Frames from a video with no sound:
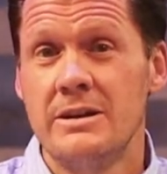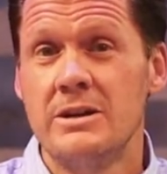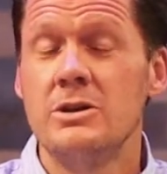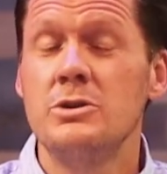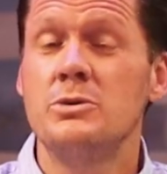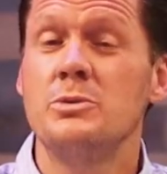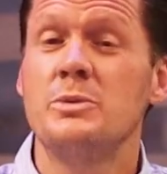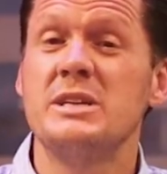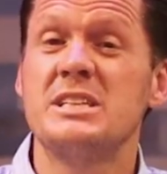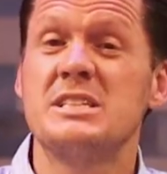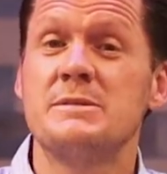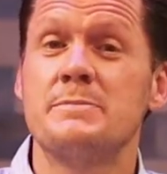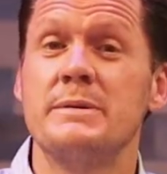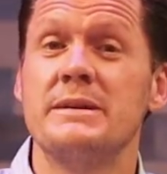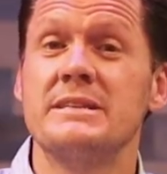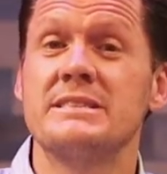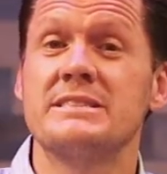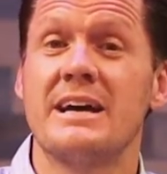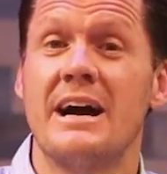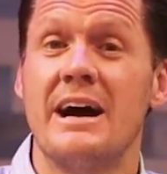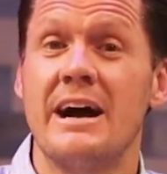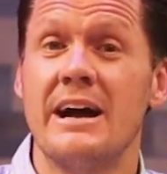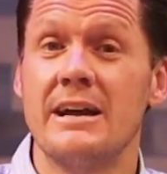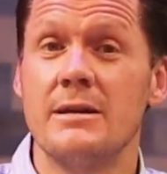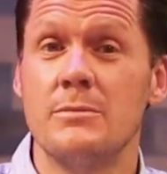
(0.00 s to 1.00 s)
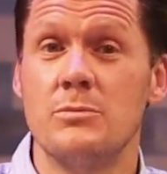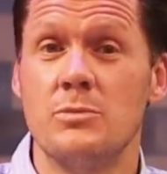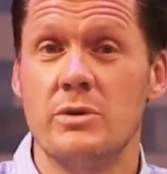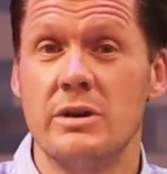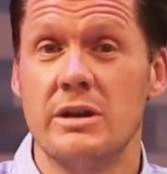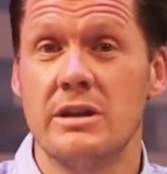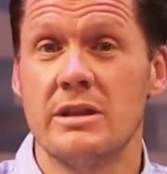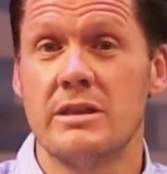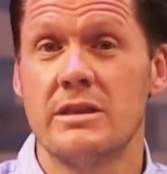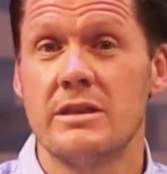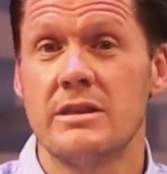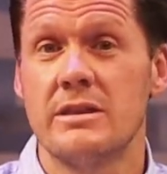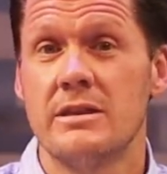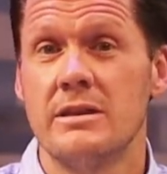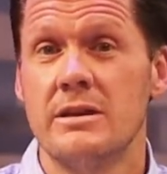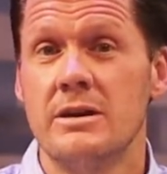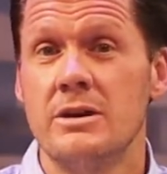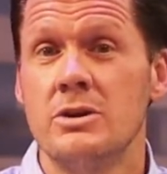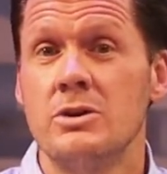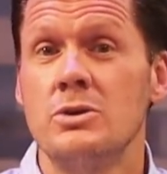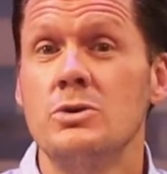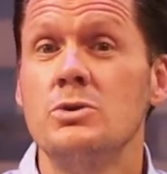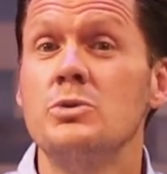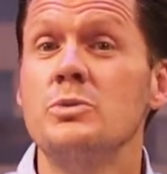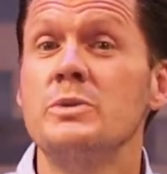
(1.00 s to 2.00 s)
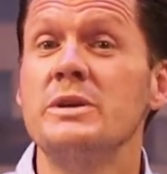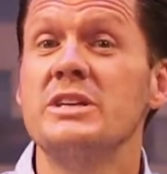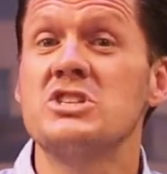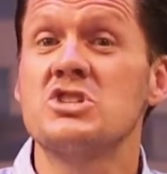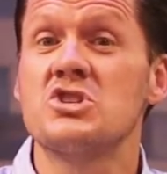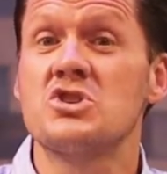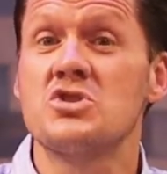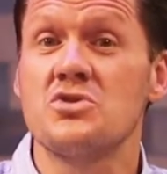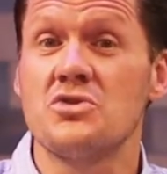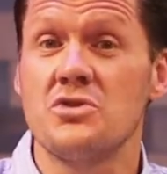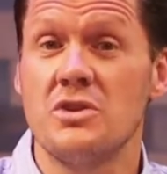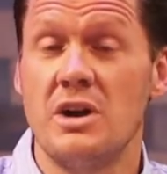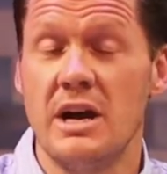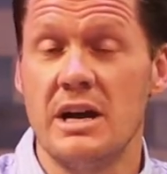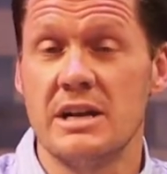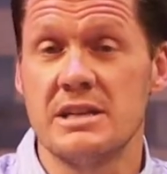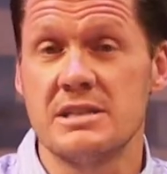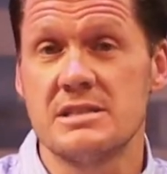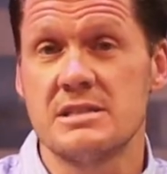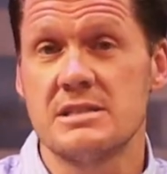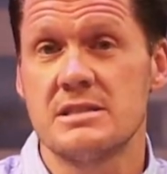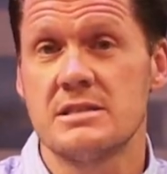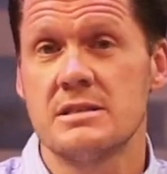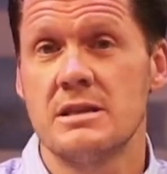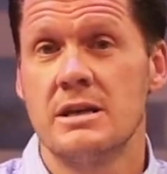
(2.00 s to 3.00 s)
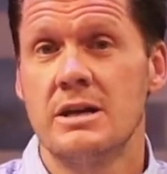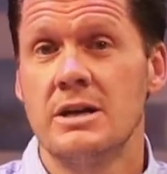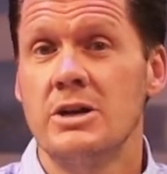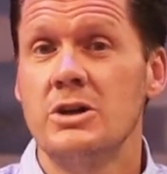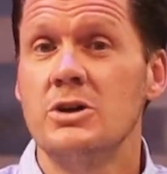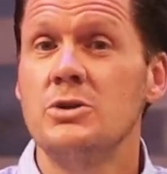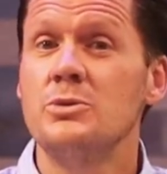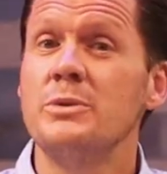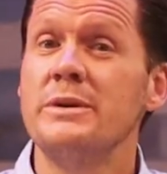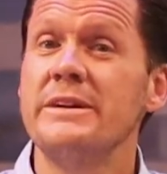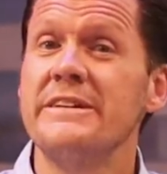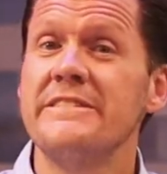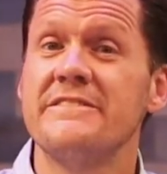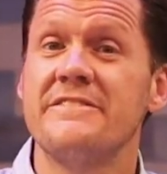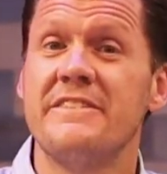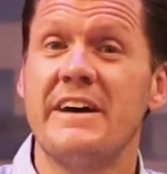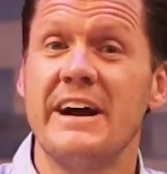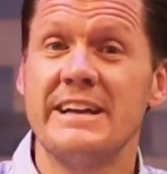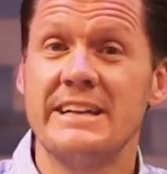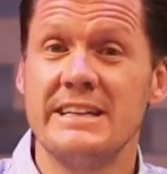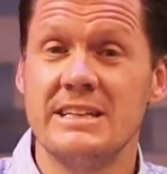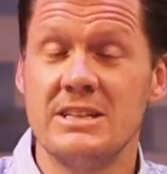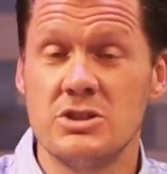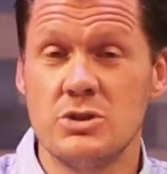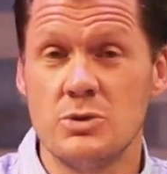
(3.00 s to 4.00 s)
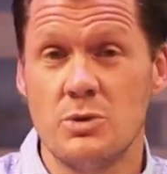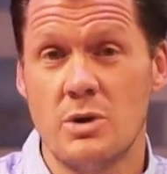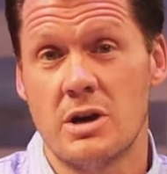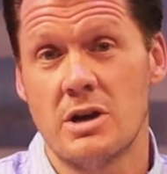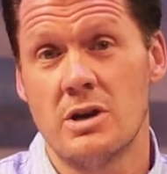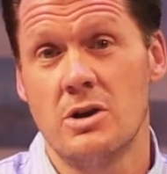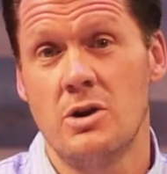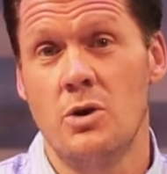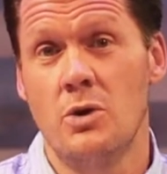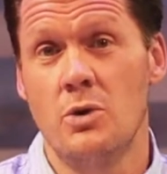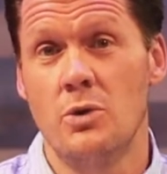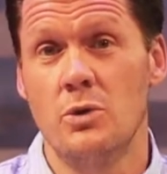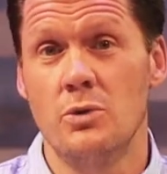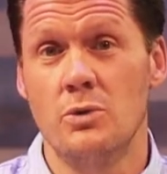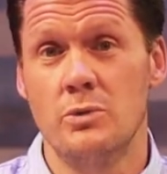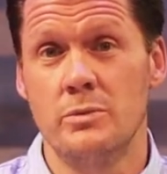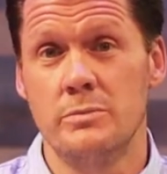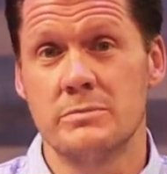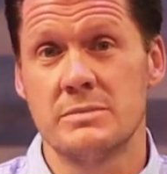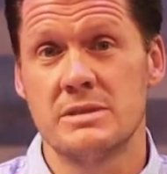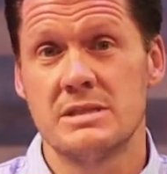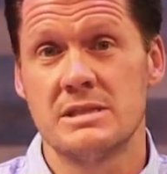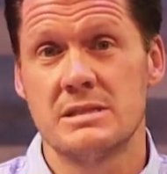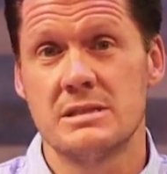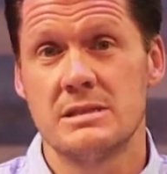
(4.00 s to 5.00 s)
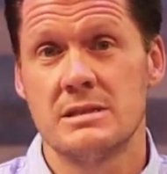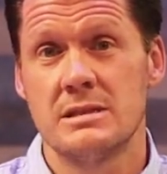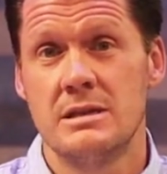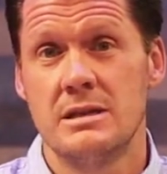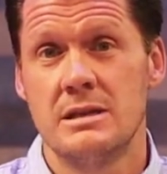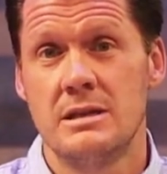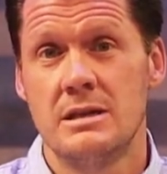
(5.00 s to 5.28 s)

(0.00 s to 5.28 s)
Who do we spend time with? Who do we trust? Who do we invite into our homes?